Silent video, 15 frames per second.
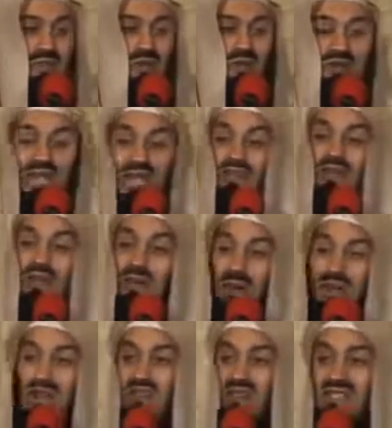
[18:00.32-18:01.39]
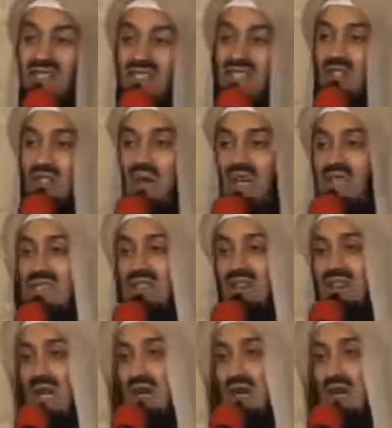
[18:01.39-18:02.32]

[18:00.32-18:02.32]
is because every one of us needs to ask